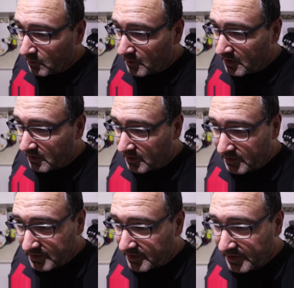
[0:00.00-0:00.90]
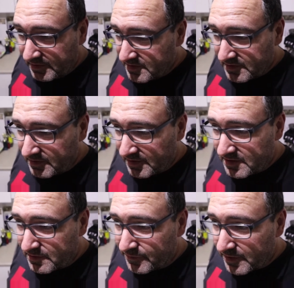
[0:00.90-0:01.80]
well, it
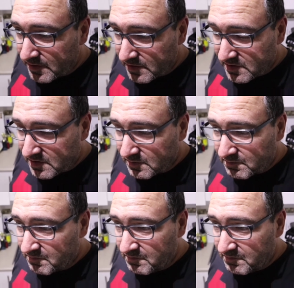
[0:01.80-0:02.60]
just feels.